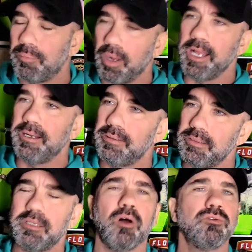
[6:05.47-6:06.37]
but,
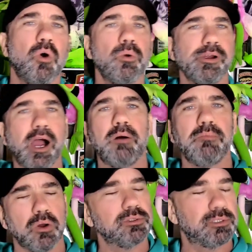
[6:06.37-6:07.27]
you know, don't wear out
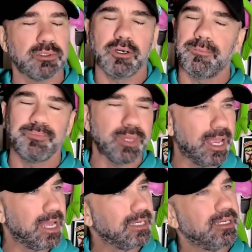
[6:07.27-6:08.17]
Mostert.
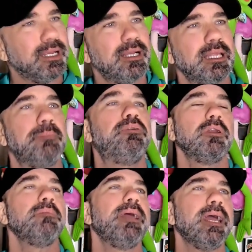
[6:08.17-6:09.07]
And they
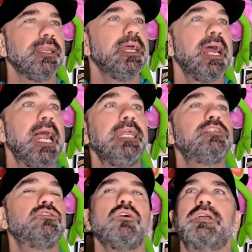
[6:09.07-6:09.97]
put him in, and
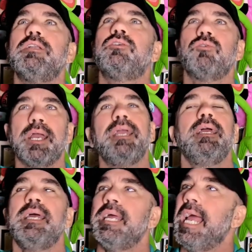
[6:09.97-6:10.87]
he's looking
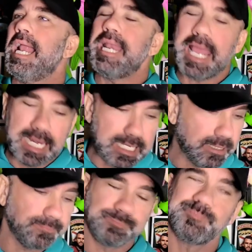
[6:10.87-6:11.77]
great. And
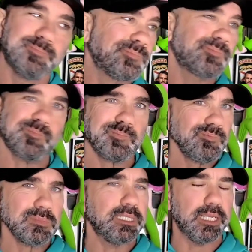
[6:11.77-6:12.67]
then
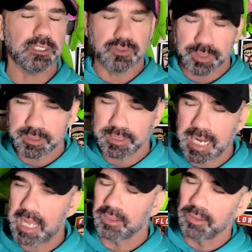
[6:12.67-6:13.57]
the injury did
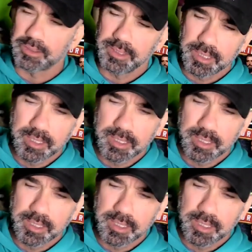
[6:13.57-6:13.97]
not look